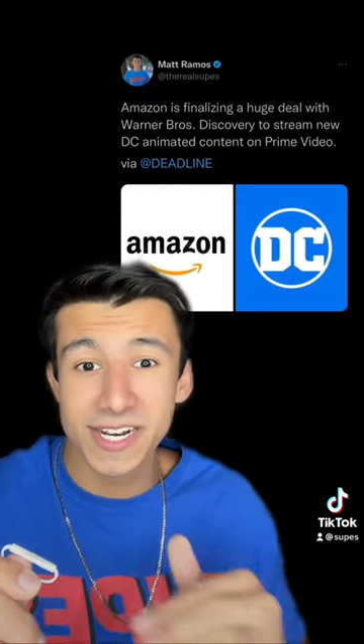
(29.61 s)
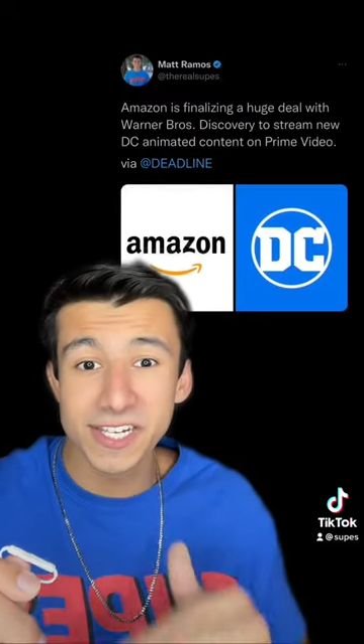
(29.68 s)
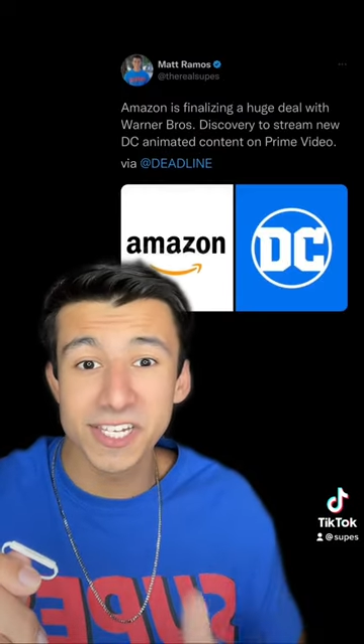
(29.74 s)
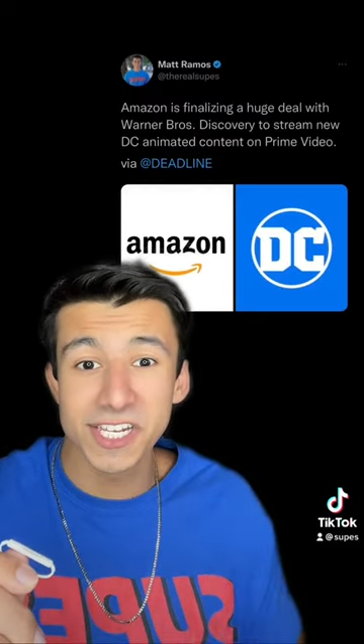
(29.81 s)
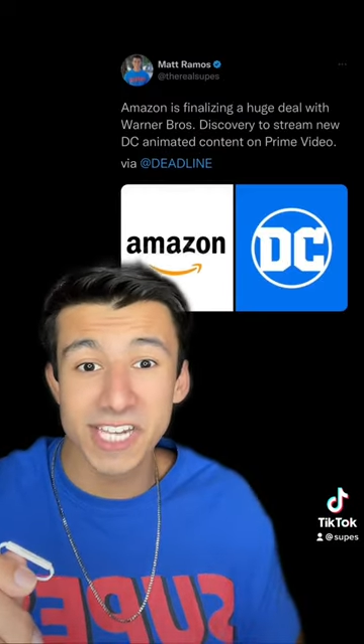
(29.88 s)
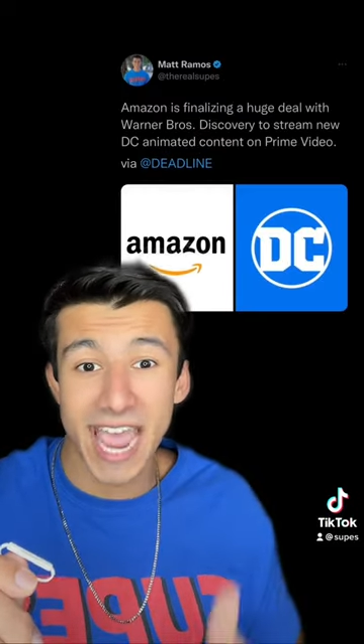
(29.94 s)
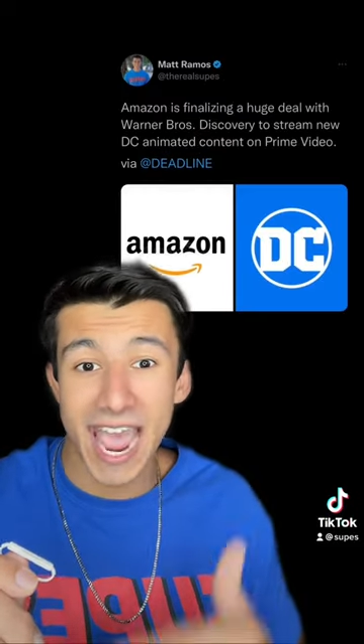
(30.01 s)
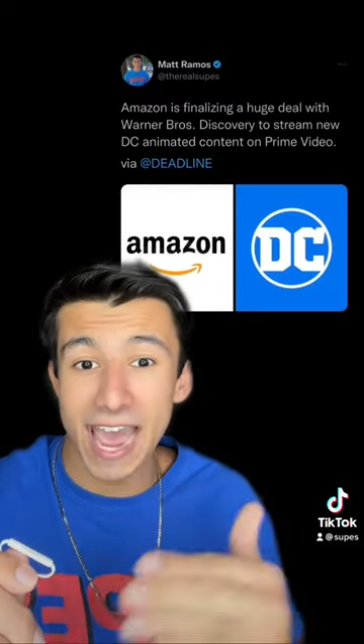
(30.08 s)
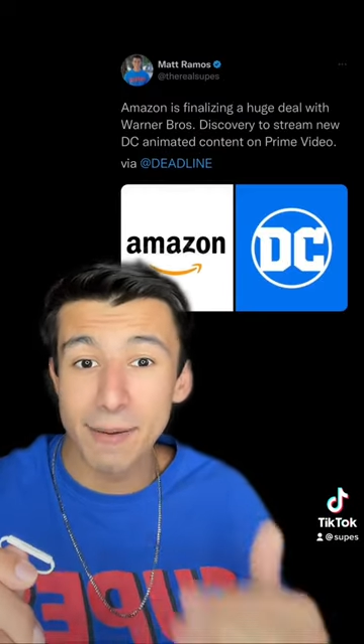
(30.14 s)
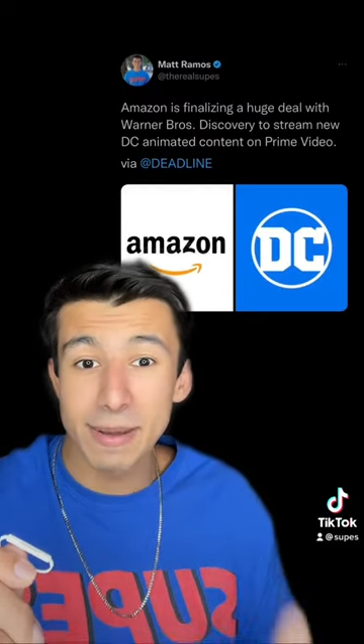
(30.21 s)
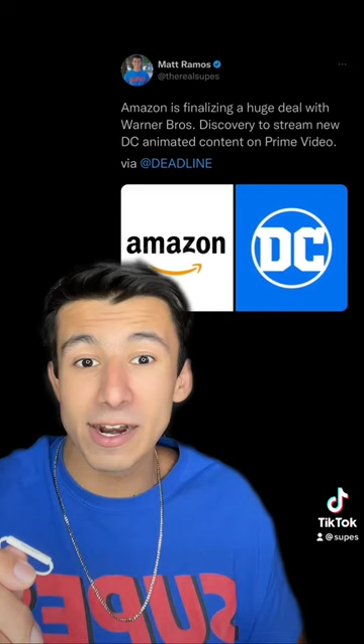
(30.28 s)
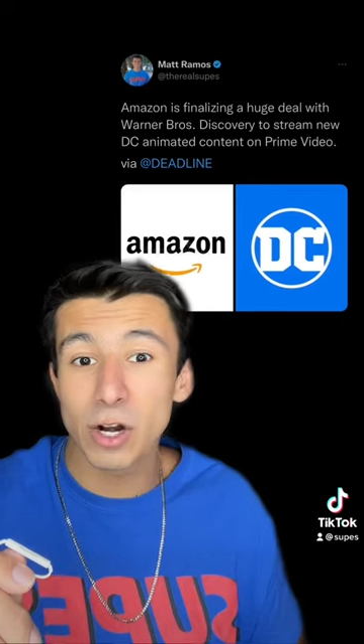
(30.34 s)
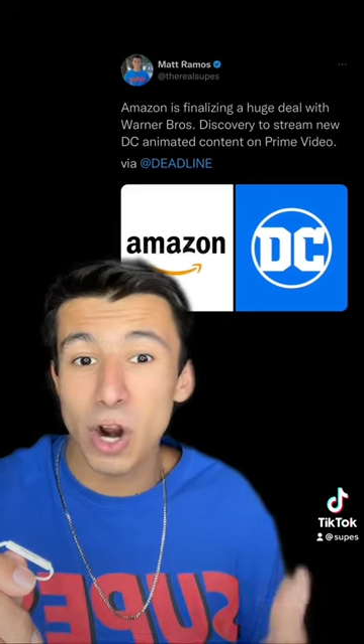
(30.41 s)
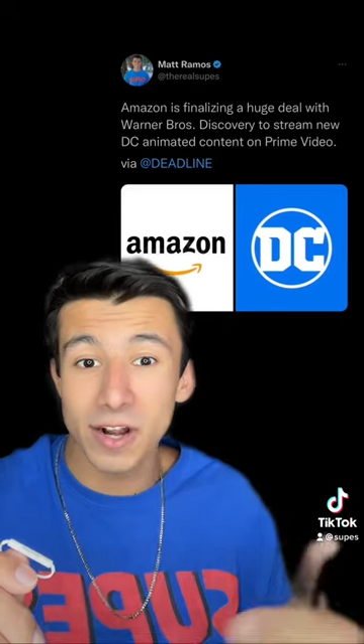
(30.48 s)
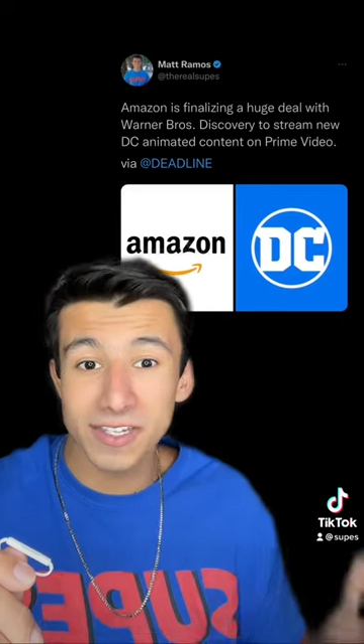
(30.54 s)
DC's
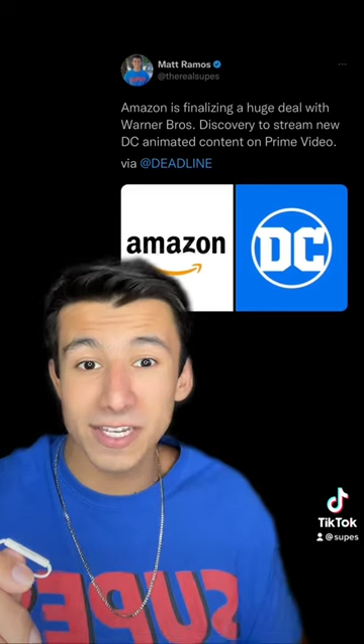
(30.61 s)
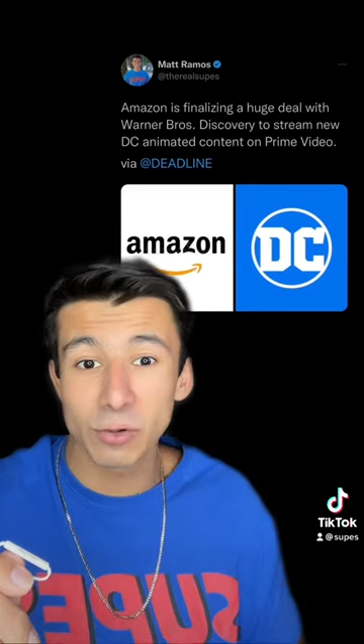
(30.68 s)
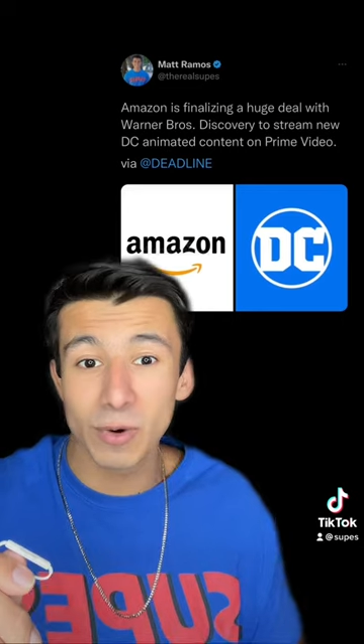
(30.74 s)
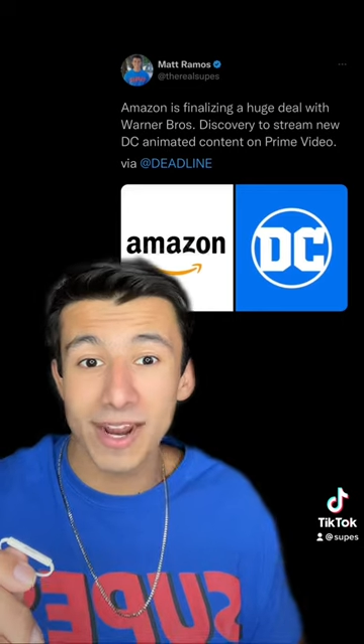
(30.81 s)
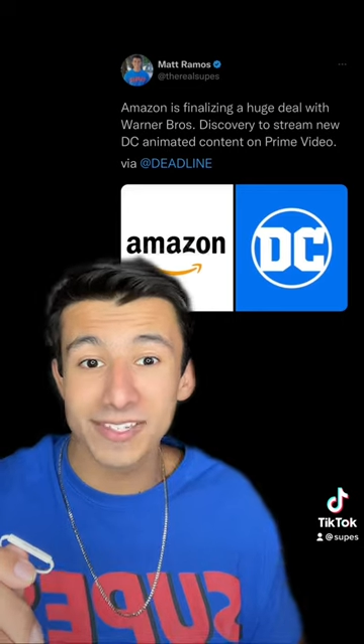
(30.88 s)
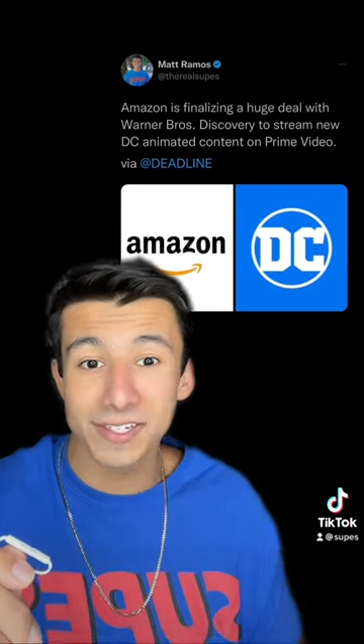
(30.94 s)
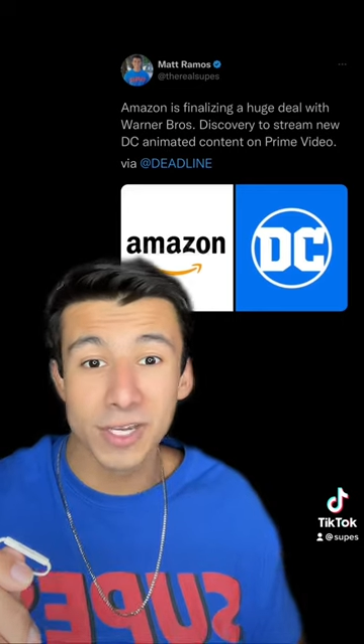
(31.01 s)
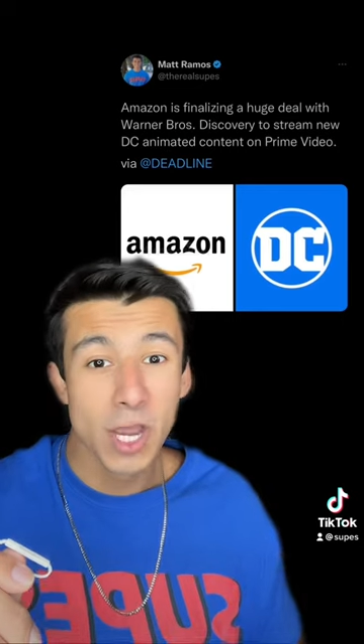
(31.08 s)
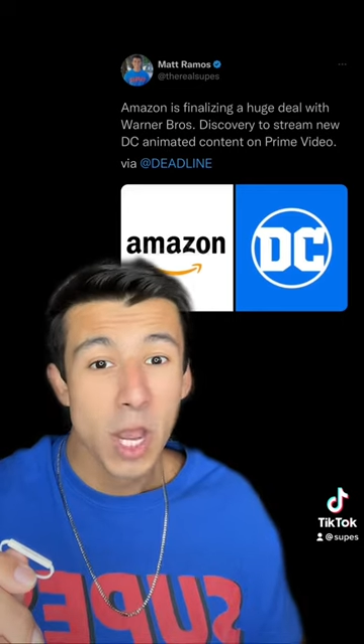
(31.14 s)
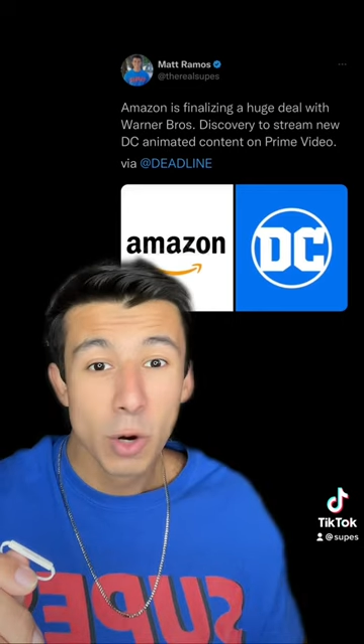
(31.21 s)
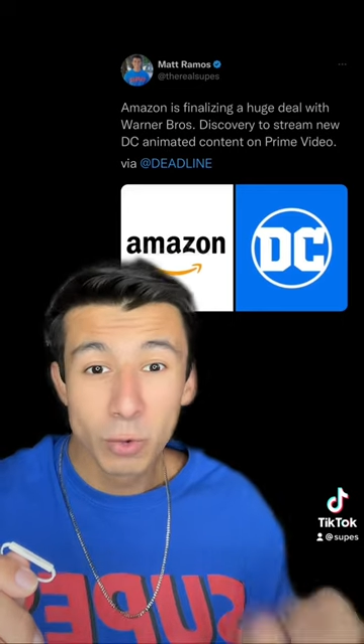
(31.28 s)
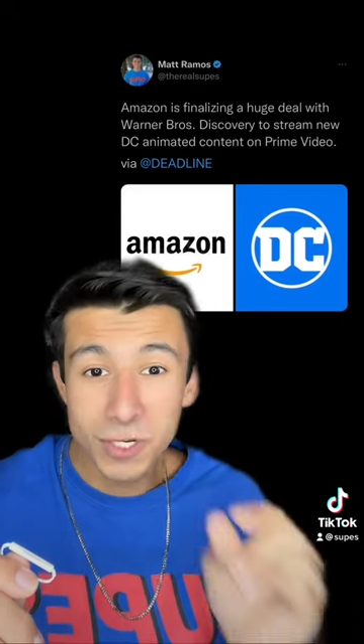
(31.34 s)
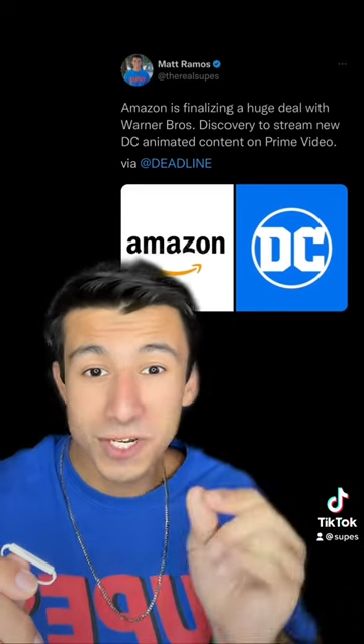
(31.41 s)
animated content rights,